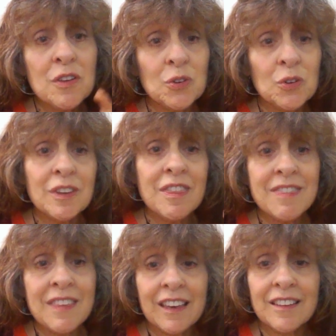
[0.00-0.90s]
certain
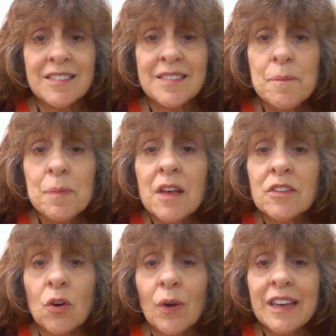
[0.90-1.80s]
things.
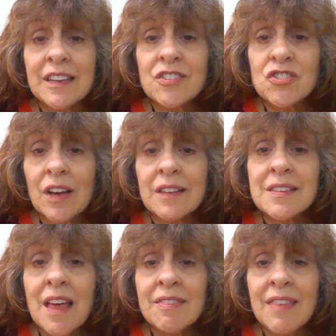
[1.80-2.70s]
So it is
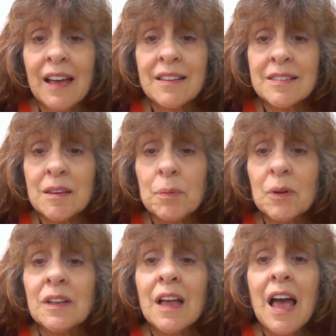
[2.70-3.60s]
just that
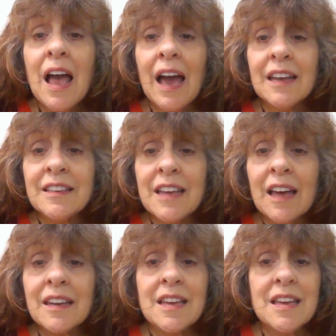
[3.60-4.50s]
simple and
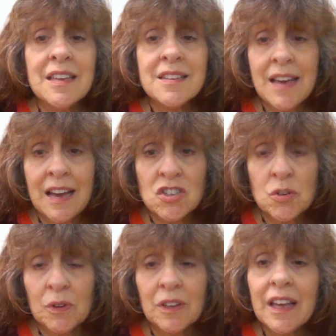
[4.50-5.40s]
yet
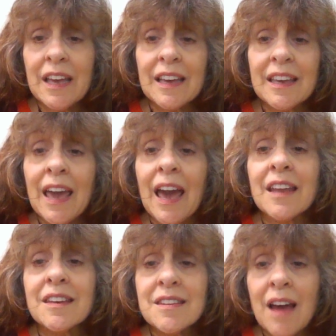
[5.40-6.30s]
intangible. It
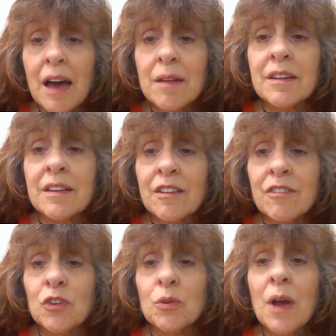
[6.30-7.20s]
cannot
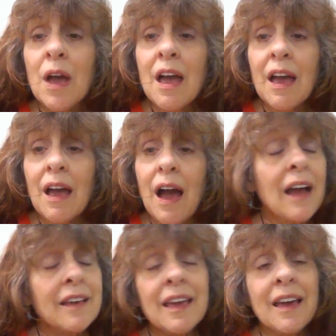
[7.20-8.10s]
give you,
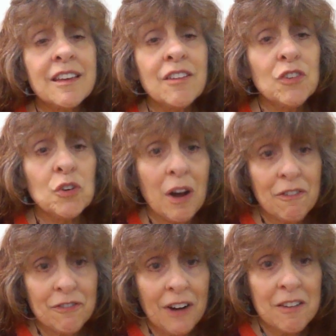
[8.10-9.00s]
I can't give you a
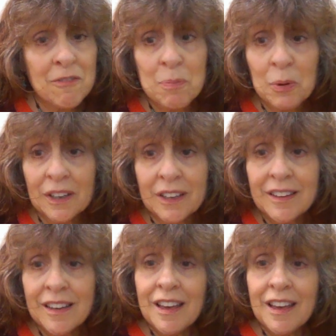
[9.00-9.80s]
5-bullet